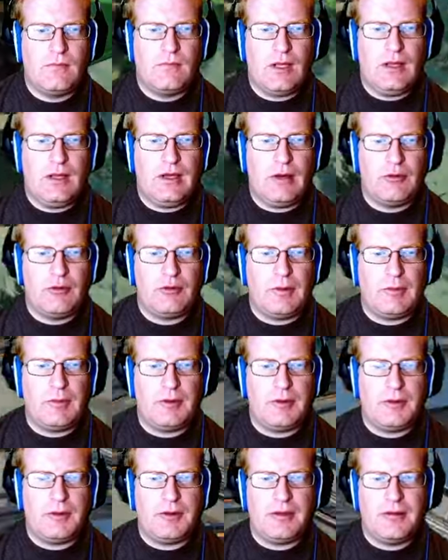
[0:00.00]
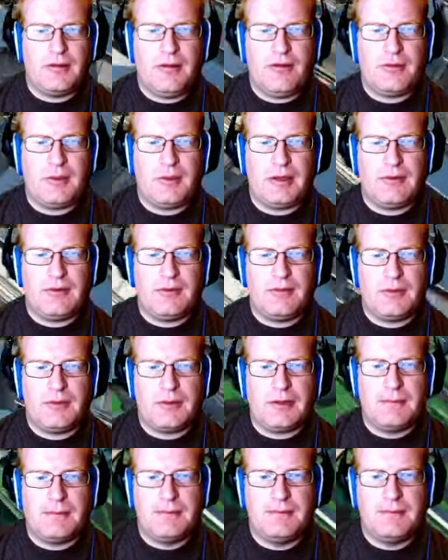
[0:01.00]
And now which way we're going? This way. Okay.